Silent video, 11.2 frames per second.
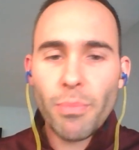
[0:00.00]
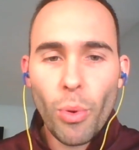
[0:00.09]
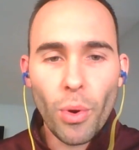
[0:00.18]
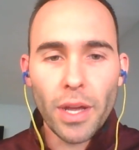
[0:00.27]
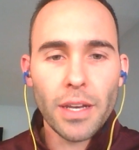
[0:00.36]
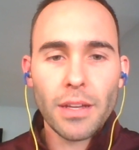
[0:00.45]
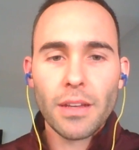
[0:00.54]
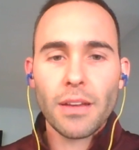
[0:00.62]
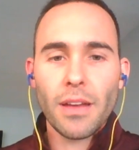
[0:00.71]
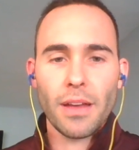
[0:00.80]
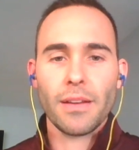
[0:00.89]
point?
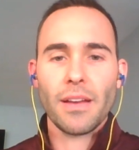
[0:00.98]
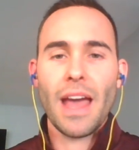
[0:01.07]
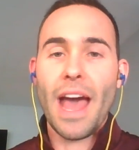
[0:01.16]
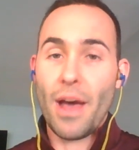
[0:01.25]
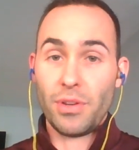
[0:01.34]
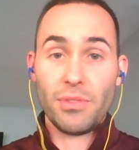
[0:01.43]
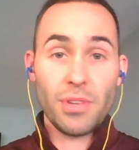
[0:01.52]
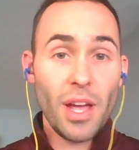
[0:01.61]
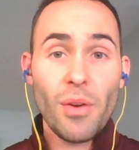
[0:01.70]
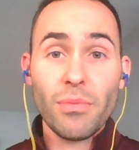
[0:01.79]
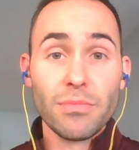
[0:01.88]
How do you
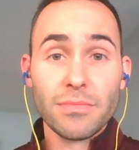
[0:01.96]
know?